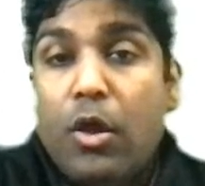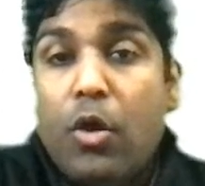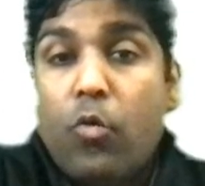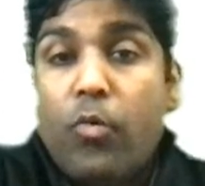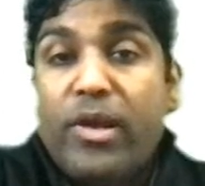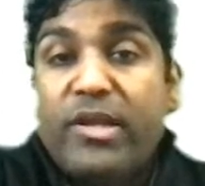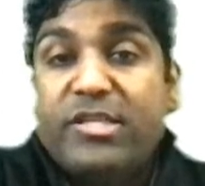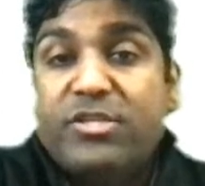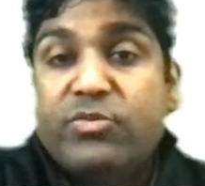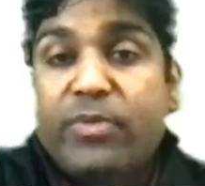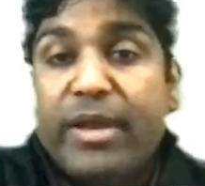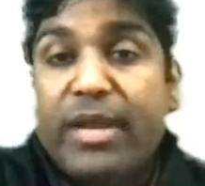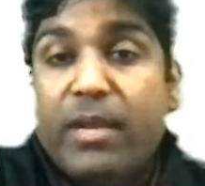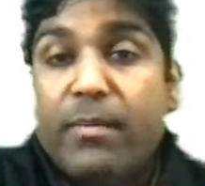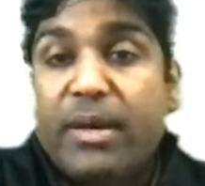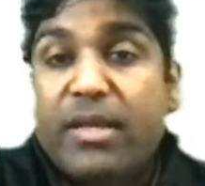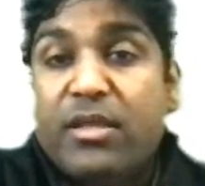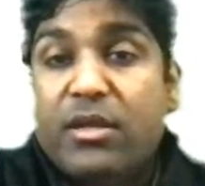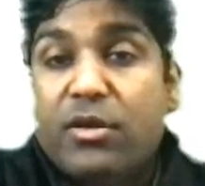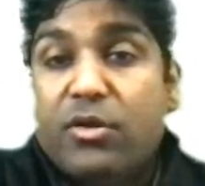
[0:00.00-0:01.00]
While
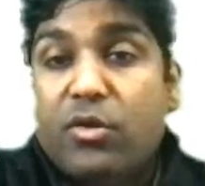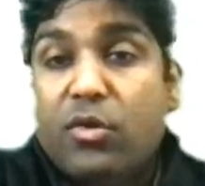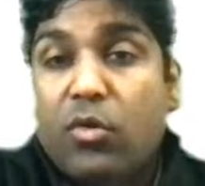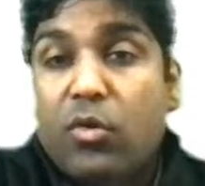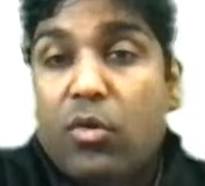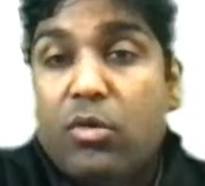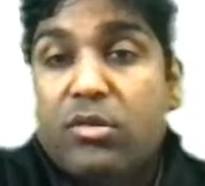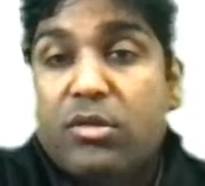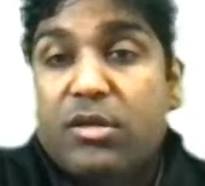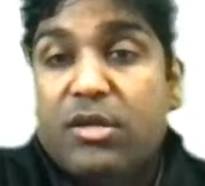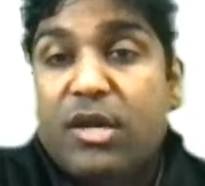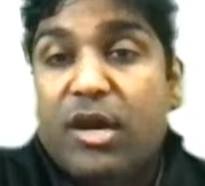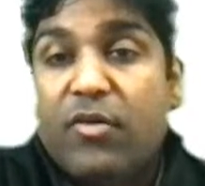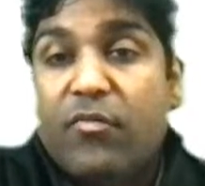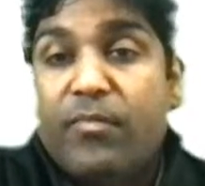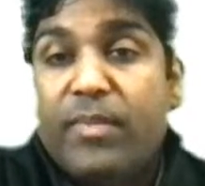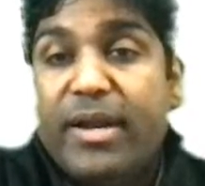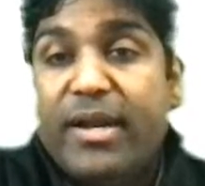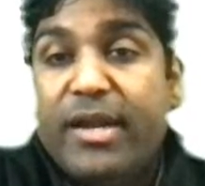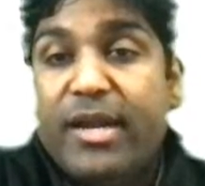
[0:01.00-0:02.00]
swearing by the growth,
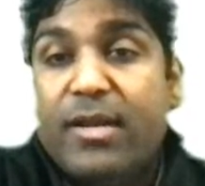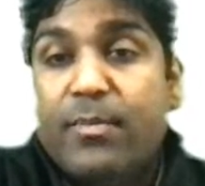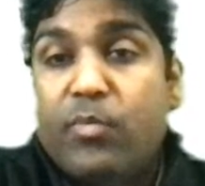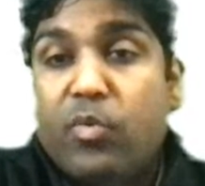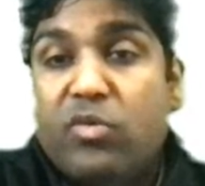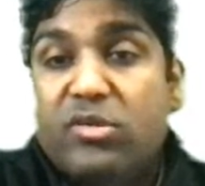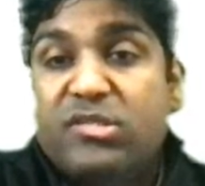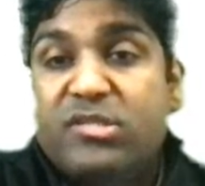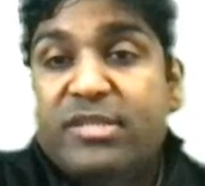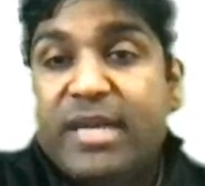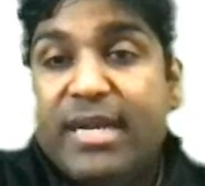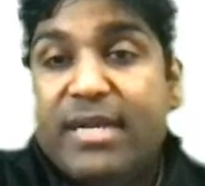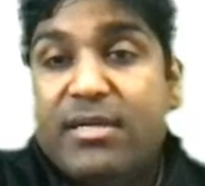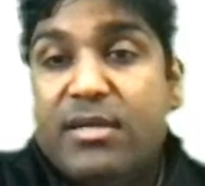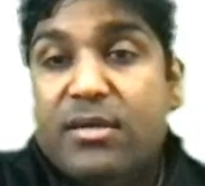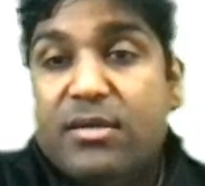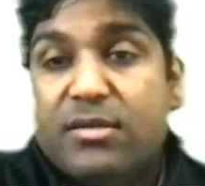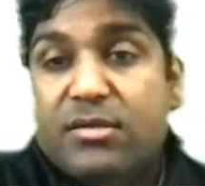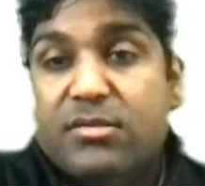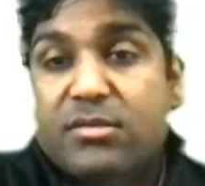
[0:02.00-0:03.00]
government at both
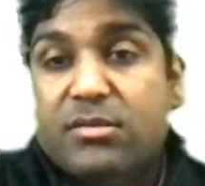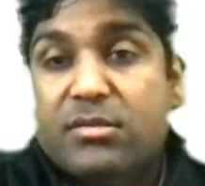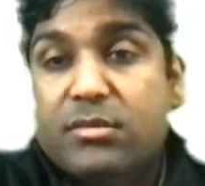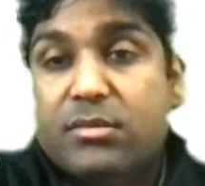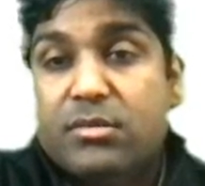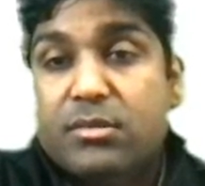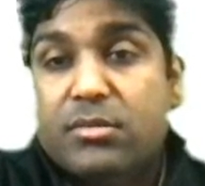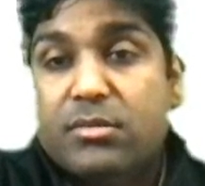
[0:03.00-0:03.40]
centers